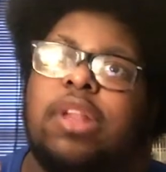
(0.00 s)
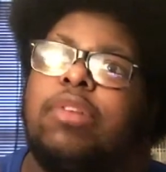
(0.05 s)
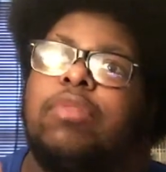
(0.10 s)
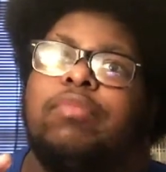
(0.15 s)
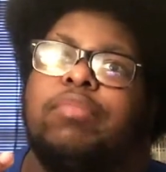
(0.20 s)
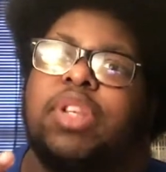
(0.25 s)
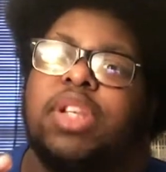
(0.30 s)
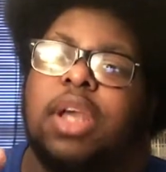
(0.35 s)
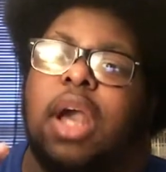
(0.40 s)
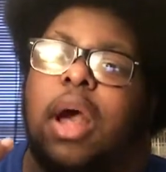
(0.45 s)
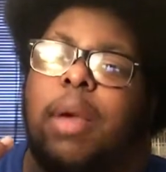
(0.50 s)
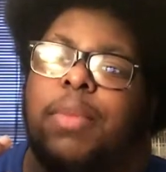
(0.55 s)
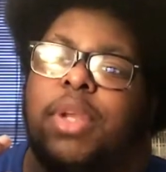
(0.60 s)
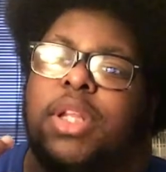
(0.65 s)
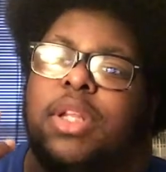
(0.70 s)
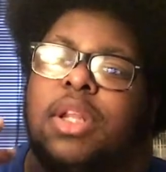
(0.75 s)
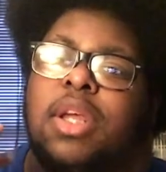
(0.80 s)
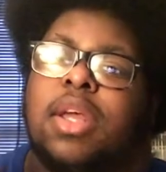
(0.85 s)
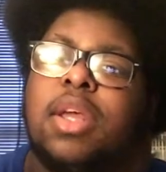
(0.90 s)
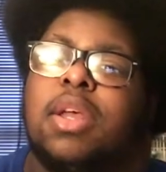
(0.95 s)
on
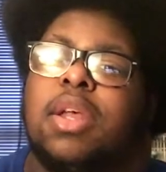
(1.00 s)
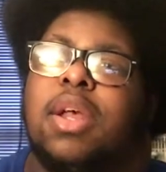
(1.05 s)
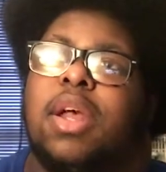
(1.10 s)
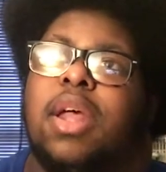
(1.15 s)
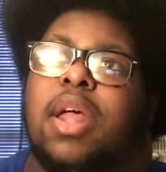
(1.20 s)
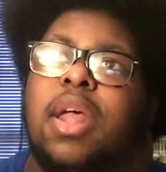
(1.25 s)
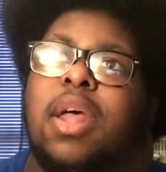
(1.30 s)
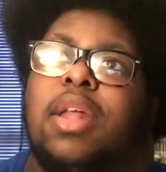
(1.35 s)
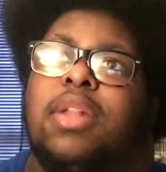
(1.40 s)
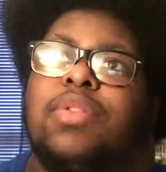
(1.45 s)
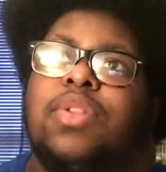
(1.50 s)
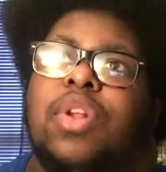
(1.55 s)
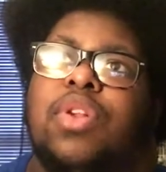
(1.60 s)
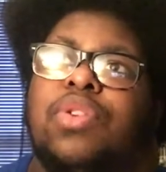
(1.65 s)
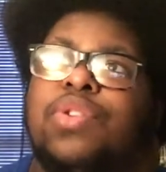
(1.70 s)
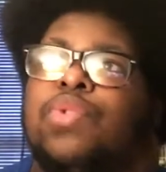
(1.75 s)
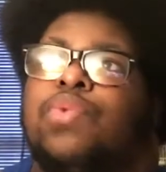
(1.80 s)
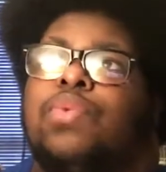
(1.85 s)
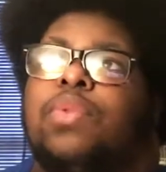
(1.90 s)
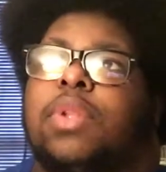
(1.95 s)
becoming the
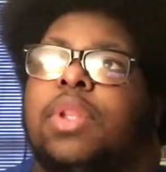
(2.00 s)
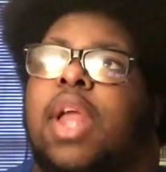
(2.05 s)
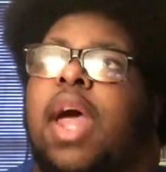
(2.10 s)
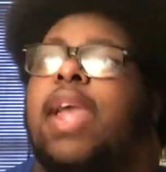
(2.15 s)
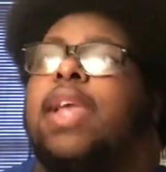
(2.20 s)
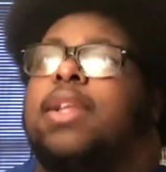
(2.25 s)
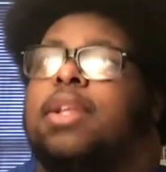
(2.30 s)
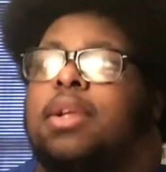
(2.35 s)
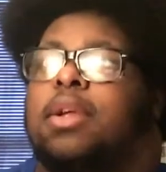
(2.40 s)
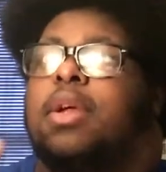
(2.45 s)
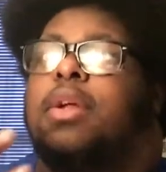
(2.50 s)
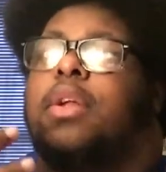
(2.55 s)
new light